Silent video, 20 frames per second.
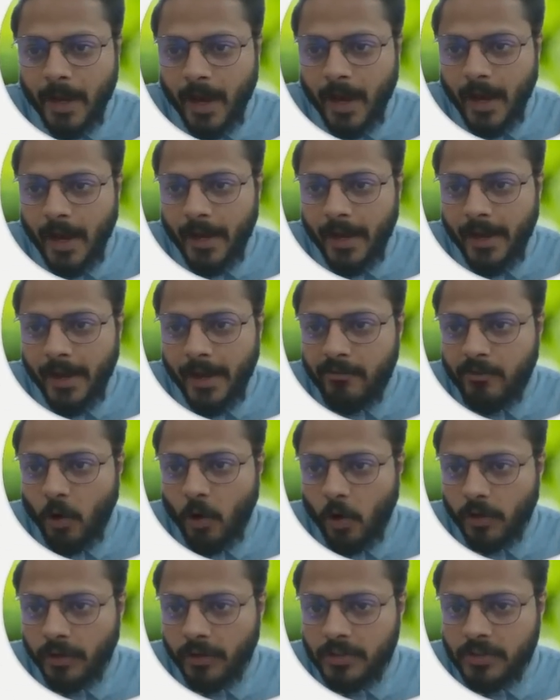I have
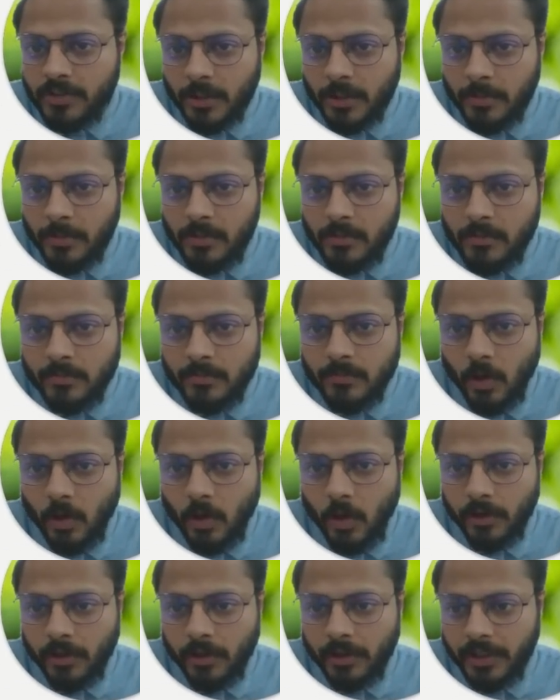orders table,
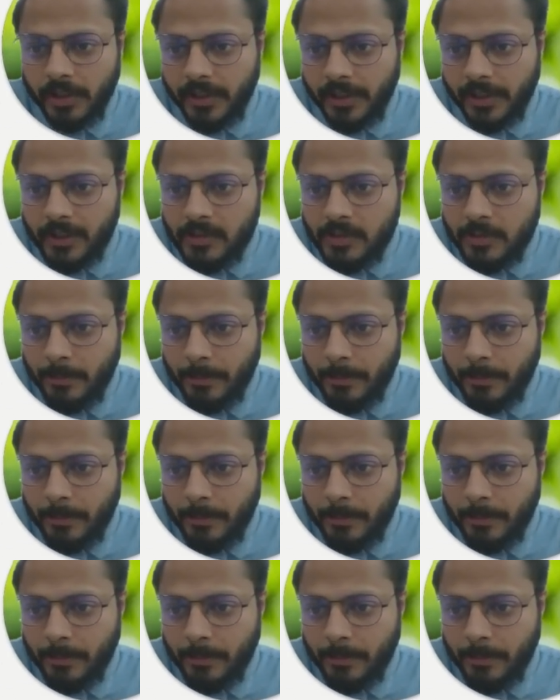order details,